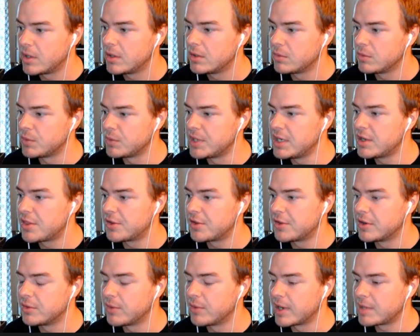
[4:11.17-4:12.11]
We need a
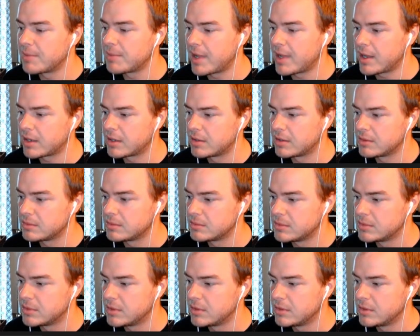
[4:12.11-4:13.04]
3rd running back.
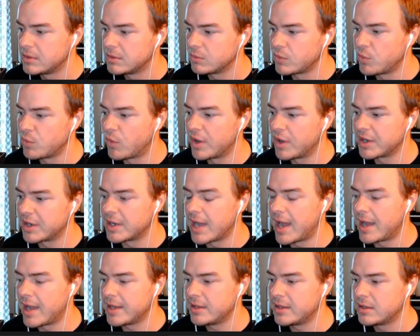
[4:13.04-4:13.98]
We want a
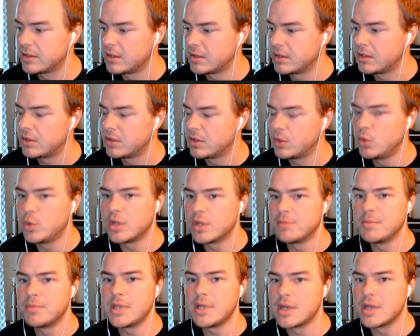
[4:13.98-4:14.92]
guy who can
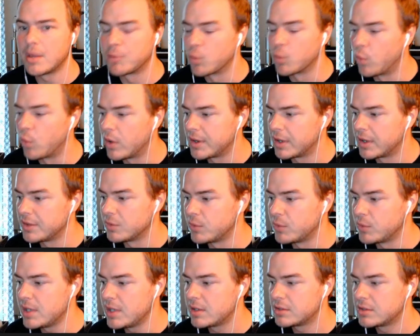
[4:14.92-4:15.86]
be number 1 on the
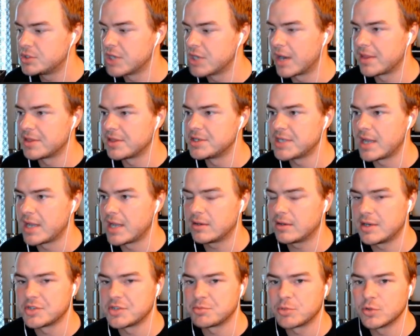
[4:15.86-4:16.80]
week. Jonathan Taylor
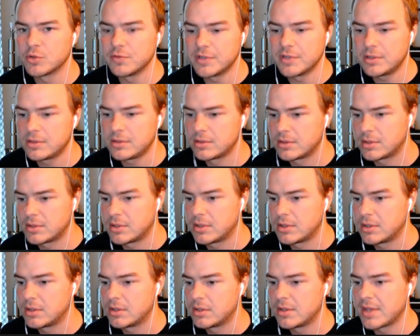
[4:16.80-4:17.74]
has proven
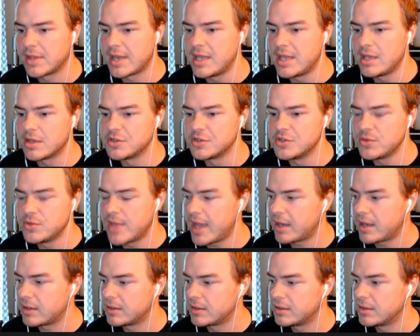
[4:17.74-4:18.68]
that he can do
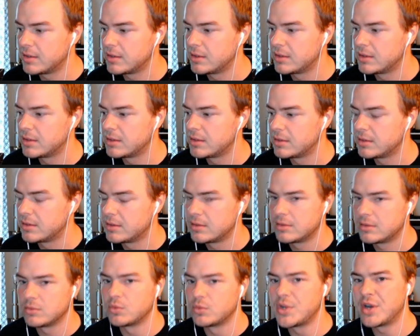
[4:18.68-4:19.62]
that.
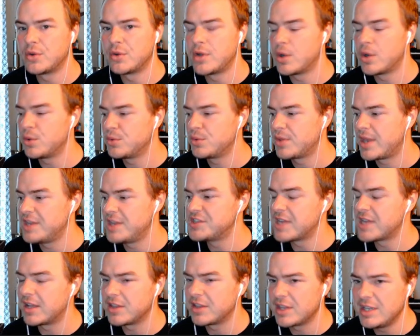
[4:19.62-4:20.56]
We don't know that he's
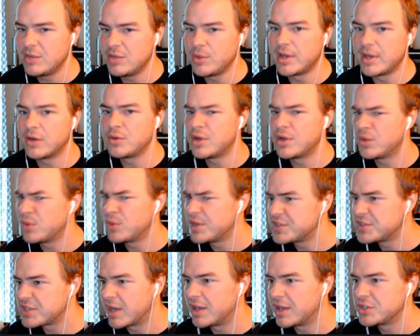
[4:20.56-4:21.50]
healthy. We don't know what
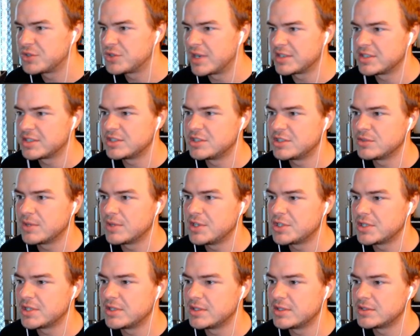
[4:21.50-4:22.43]
his contract
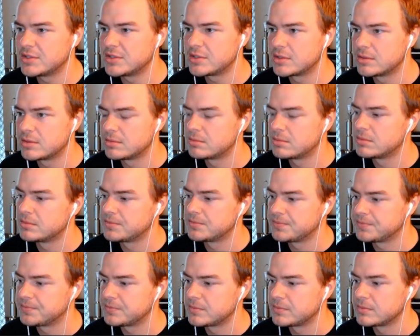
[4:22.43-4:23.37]
situation is,
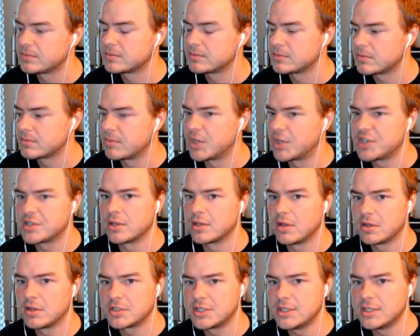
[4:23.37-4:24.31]
but it's a
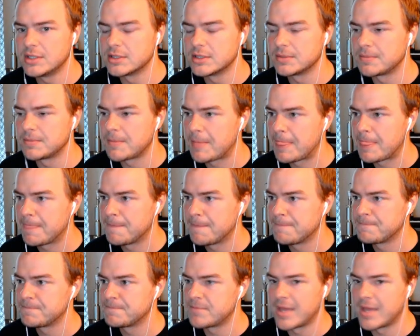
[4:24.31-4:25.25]
long season,
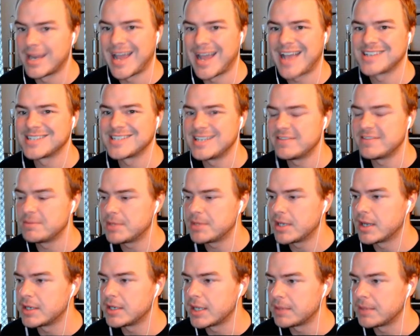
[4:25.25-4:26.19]
and it hasn't even
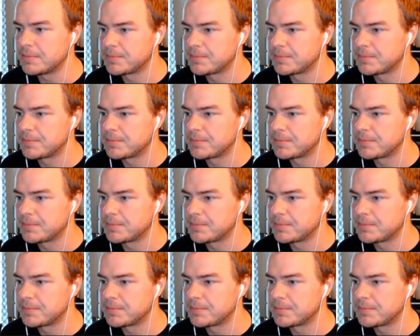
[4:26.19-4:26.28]
begun yet.